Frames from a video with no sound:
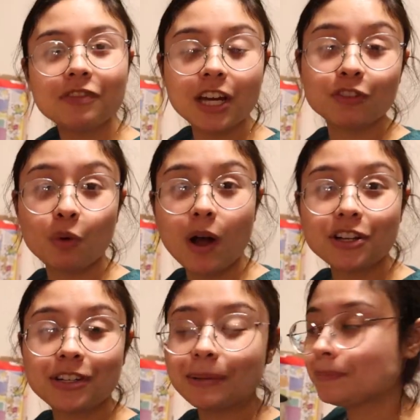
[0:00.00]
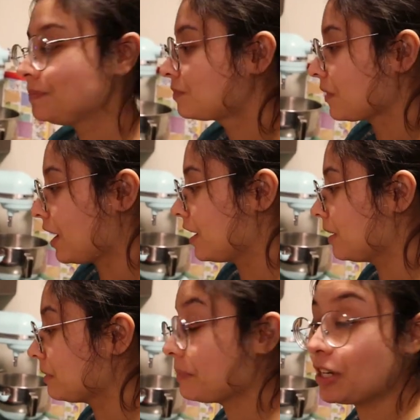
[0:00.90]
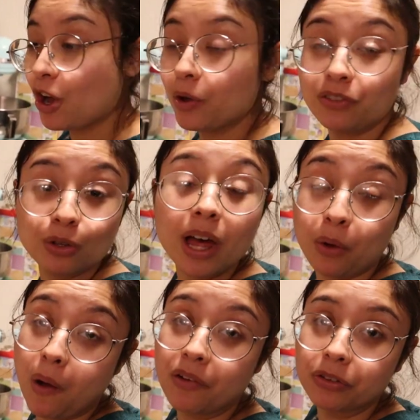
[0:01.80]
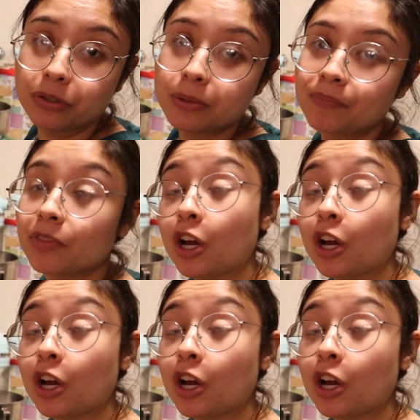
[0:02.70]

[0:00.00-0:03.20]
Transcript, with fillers: Thanks for watching. Um, let me know if you like waffles.